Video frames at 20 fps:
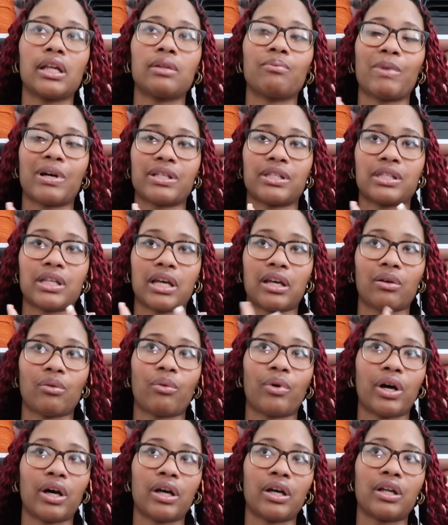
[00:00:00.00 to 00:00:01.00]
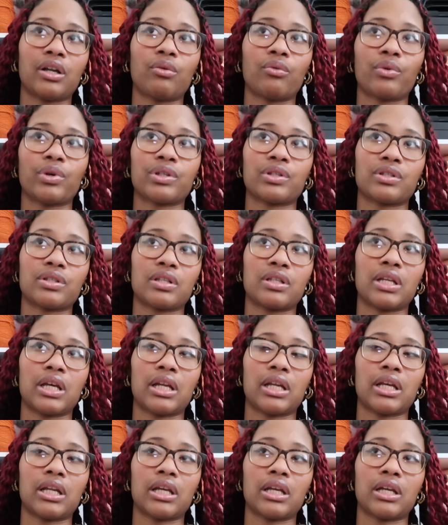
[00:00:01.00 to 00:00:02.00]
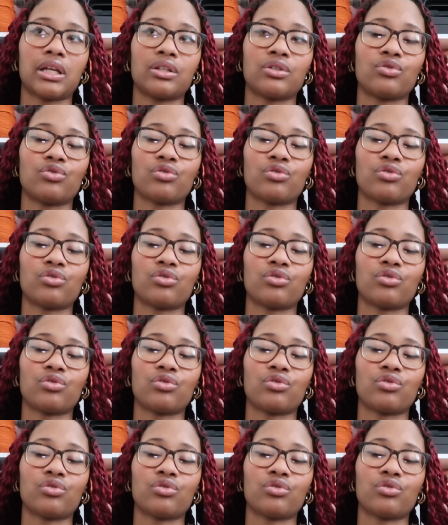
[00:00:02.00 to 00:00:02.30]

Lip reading: My second one was knitted in